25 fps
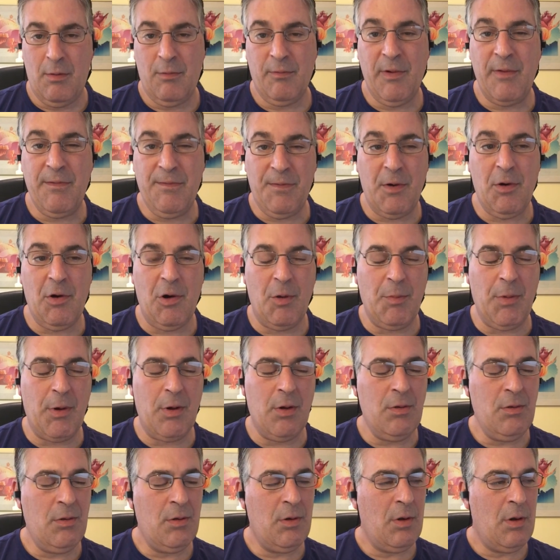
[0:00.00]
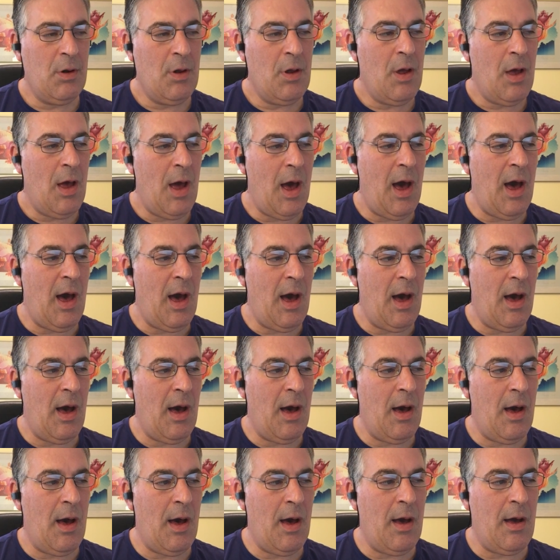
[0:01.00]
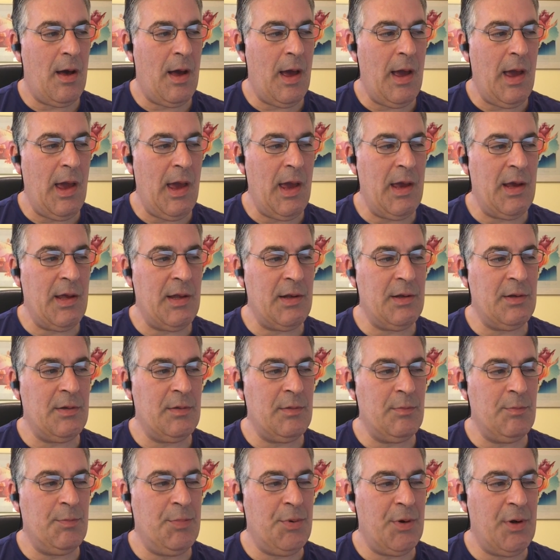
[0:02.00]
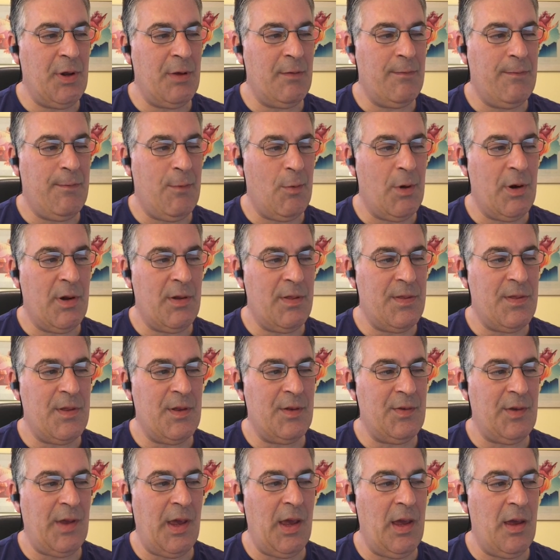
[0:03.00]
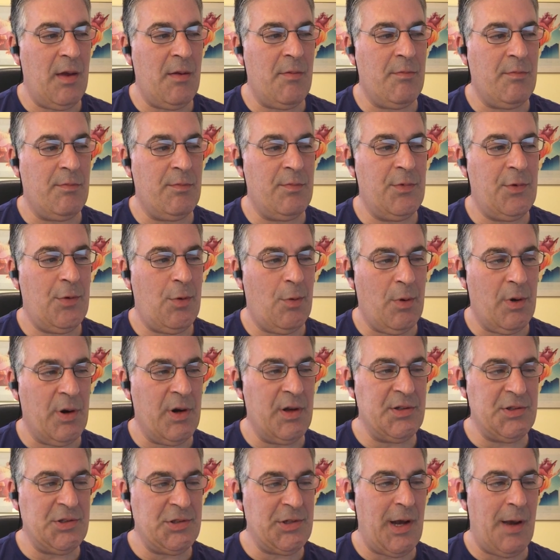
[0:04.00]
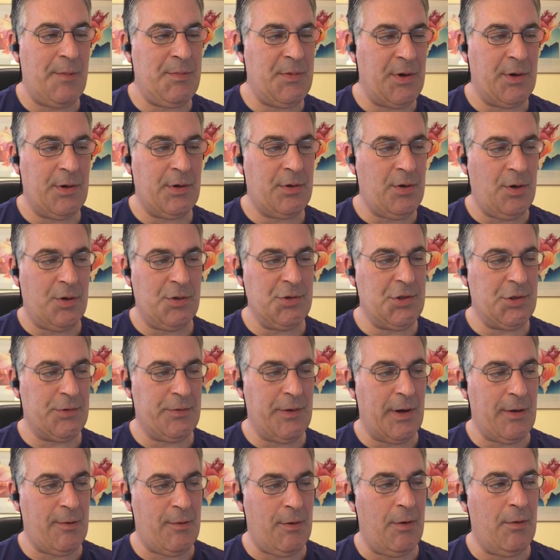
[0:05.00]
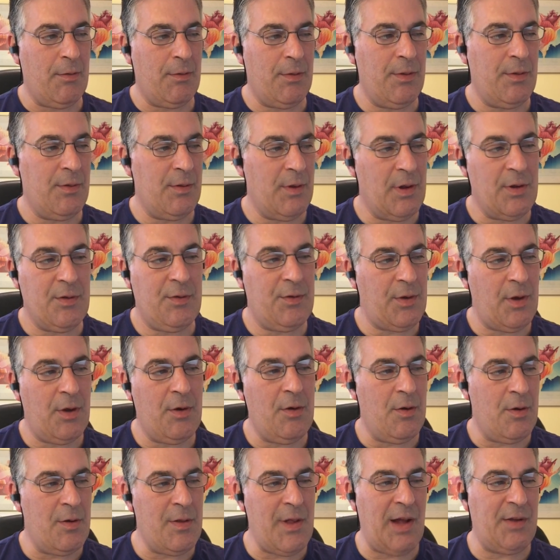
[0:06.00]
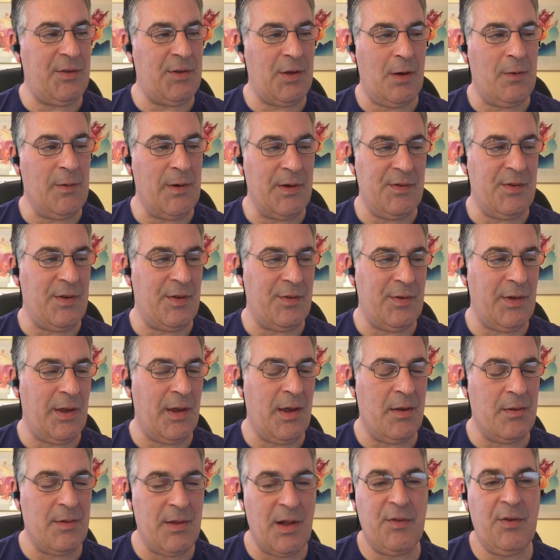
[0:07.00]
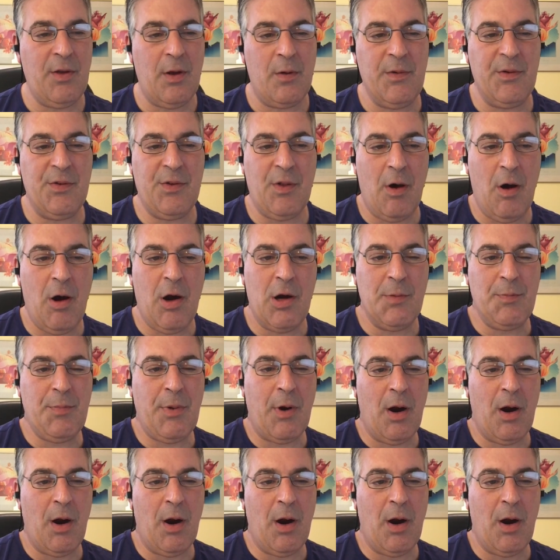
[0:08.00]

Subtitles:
referable, and putting forth the same towards chapter culture and growth. And so that's always the same. That's always the hard